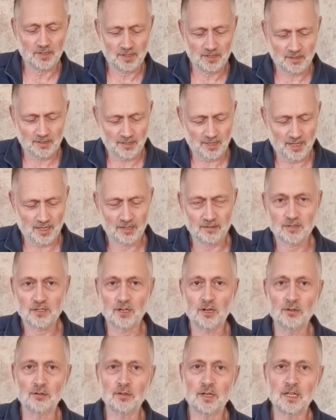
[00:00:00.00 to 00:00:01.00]
like that. So
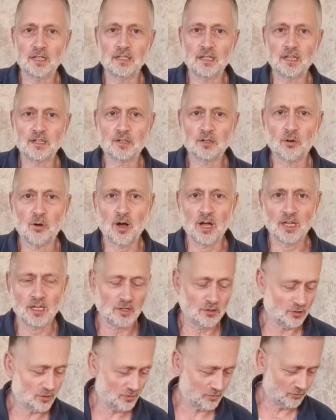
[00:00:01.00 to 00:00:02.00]
it's quite a
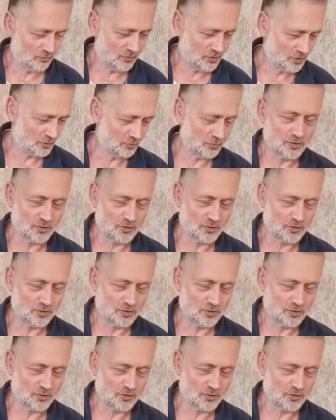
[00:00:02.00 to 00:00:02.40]
useful resource,